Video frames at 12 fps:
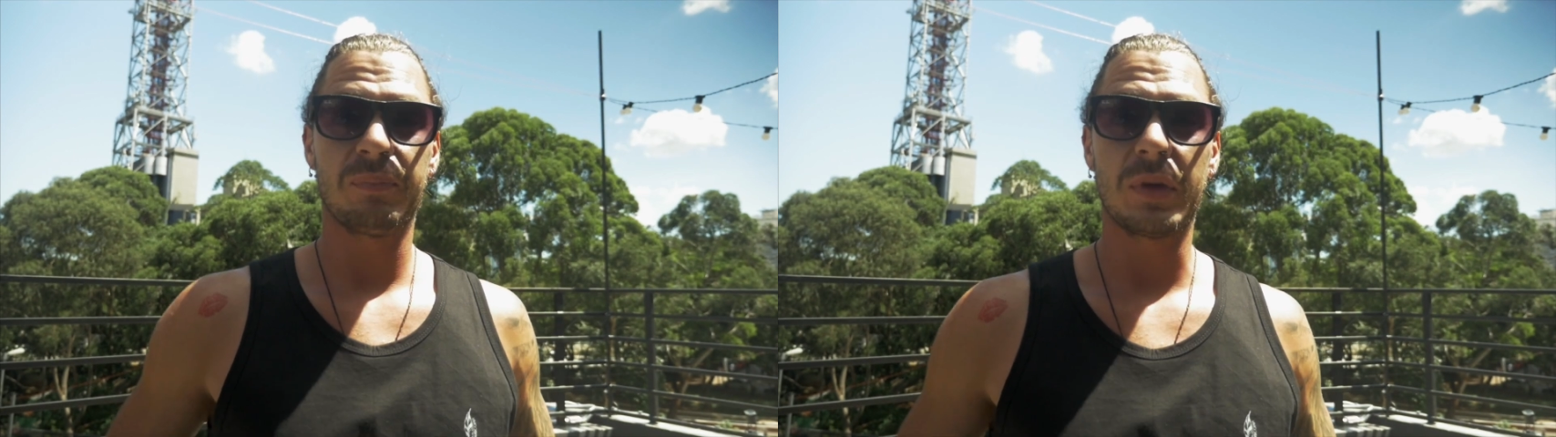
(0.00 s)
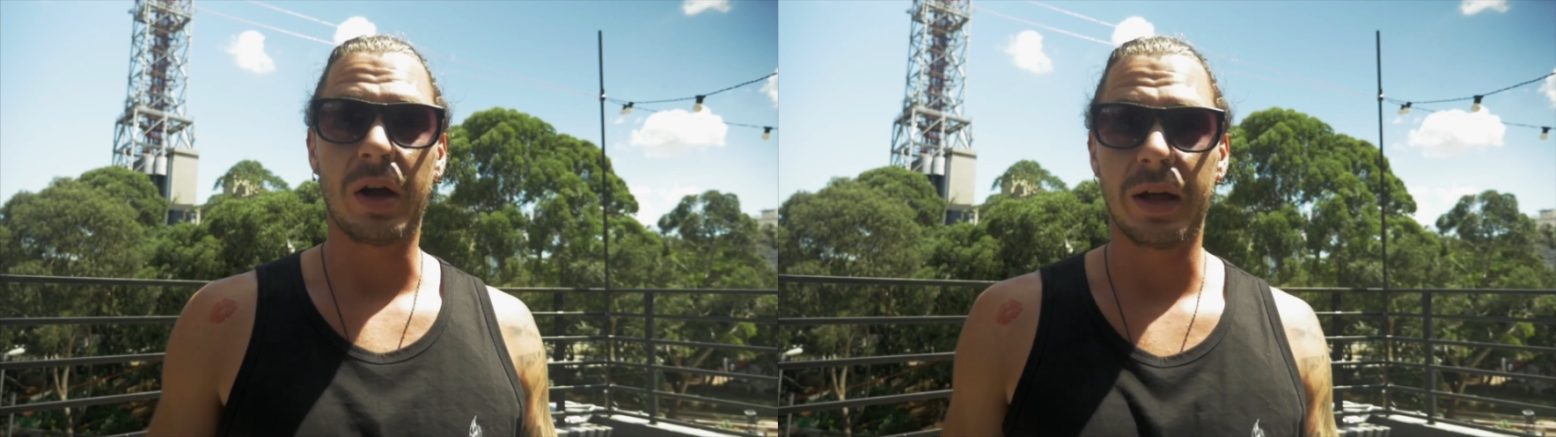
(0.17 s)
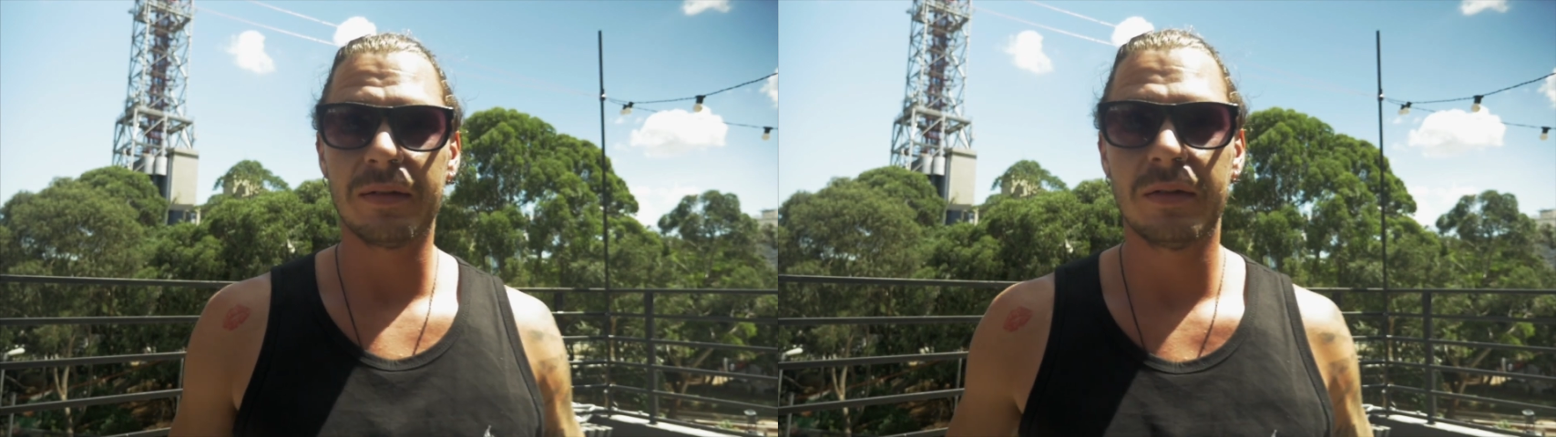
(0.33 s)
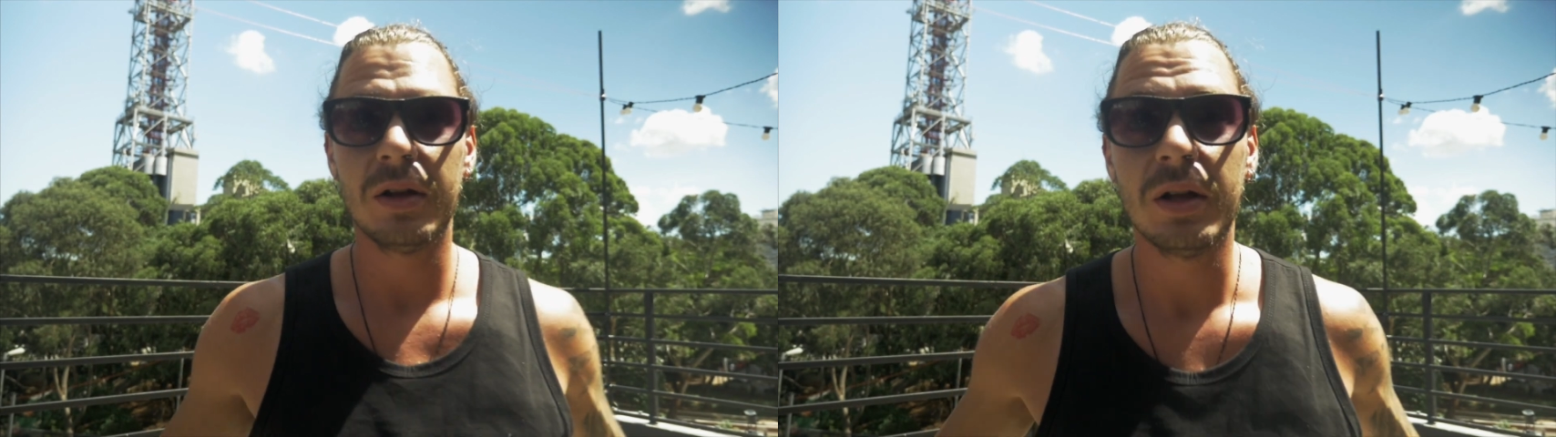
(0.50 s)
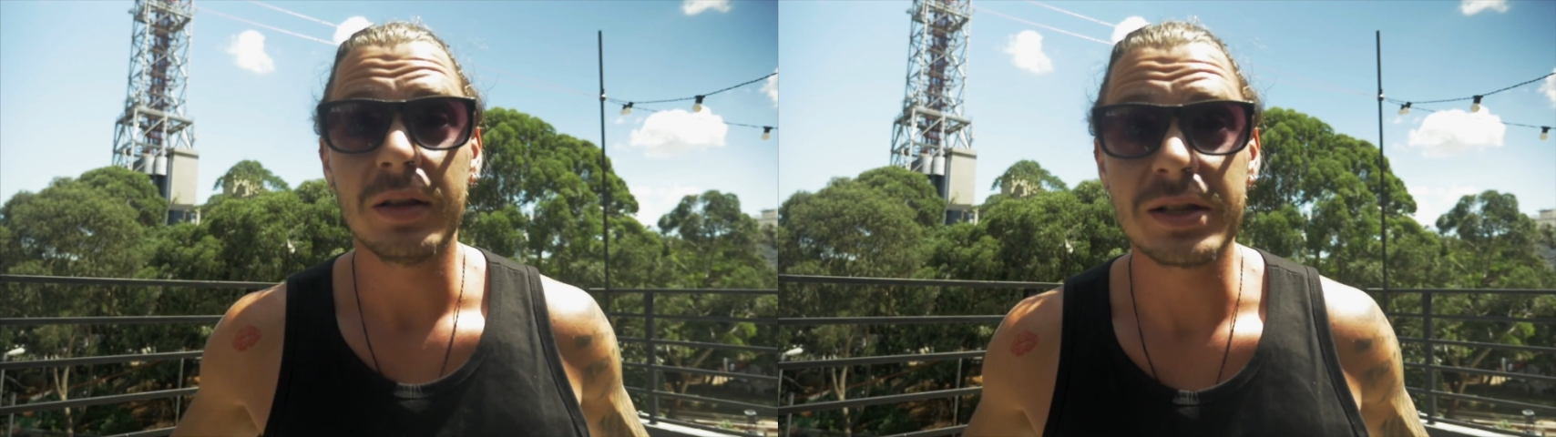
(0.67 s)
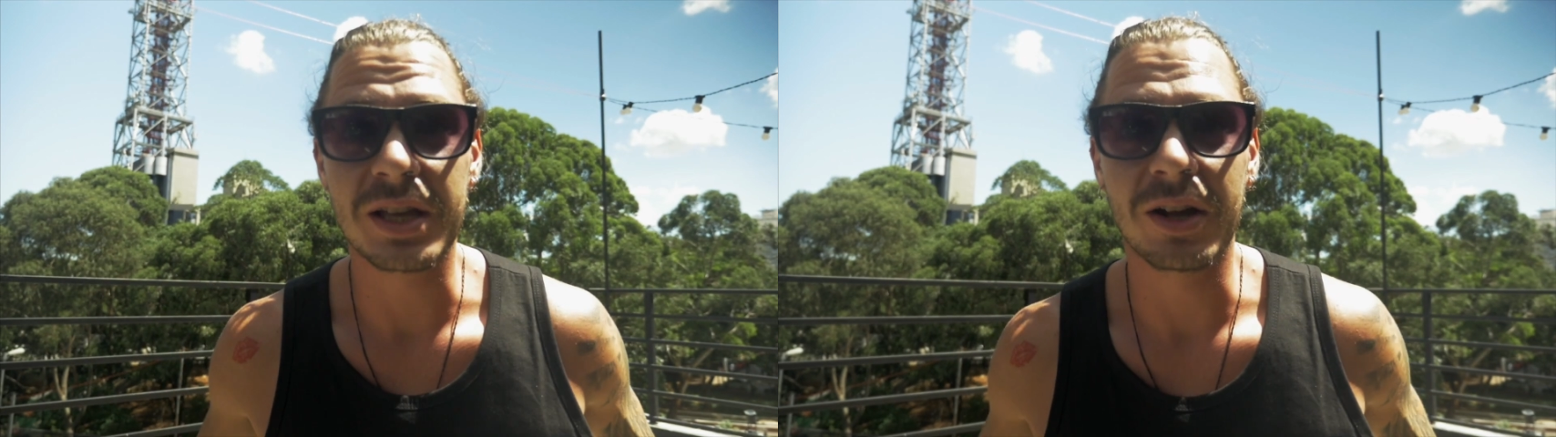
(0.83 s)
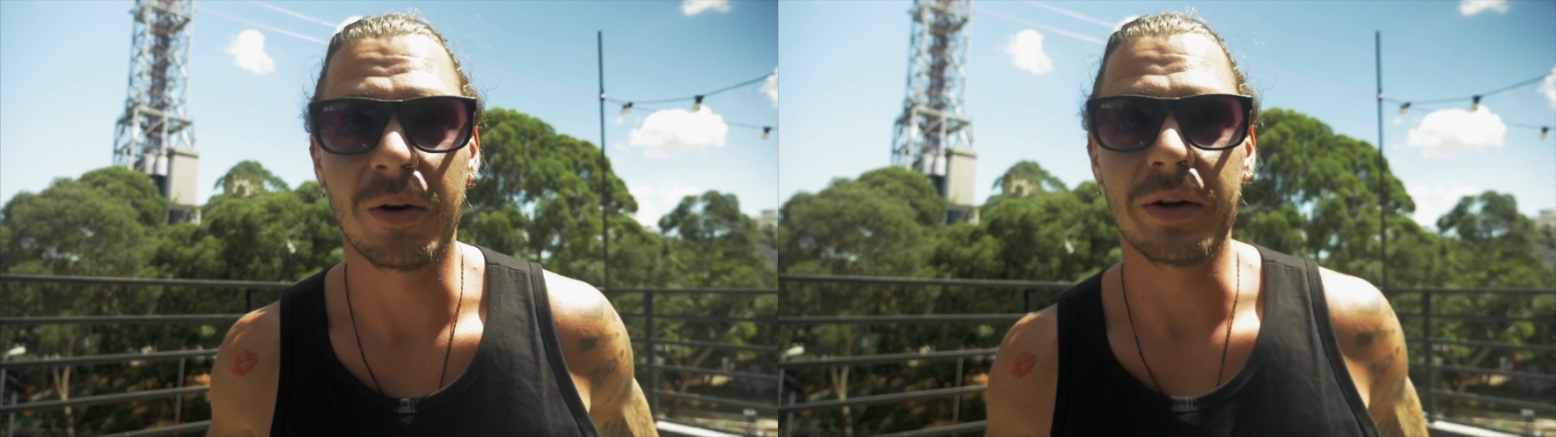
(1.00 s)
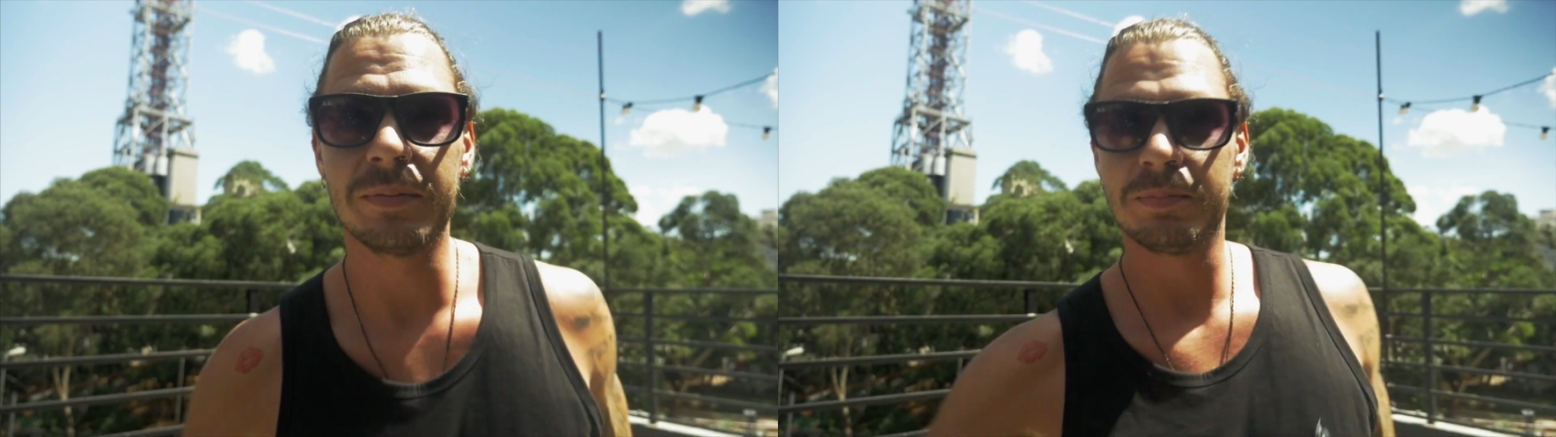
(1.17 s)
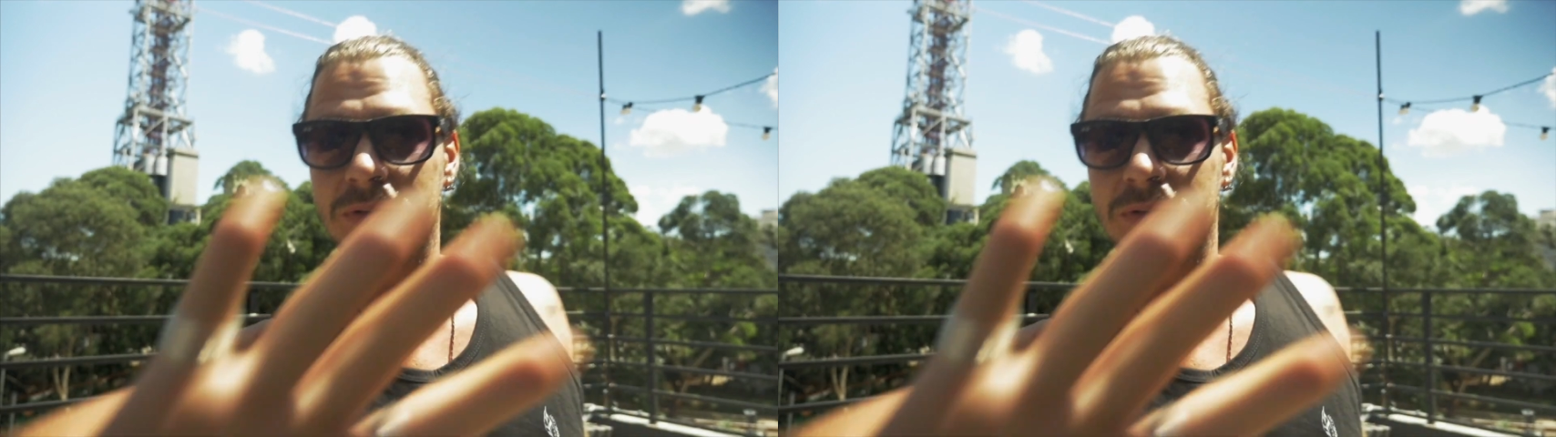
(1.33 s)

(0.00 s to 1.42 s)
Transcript: All right, let's get going.